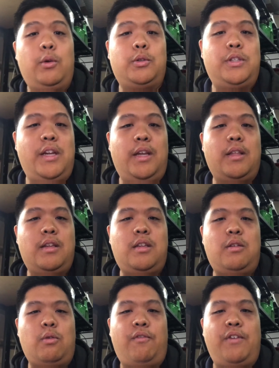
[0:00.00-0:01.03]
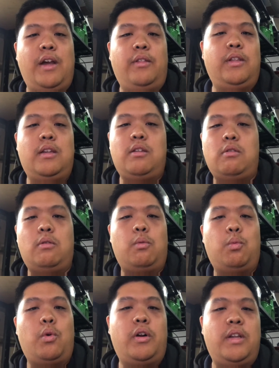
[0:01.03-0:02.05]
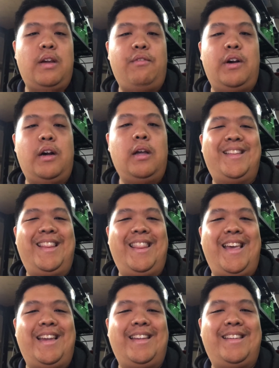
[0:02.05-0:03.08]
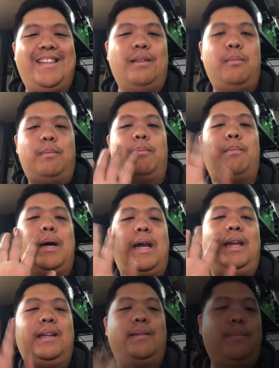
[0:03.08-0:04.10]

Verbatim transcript: you're seeing this or found this or whatever. Thanks. Bye.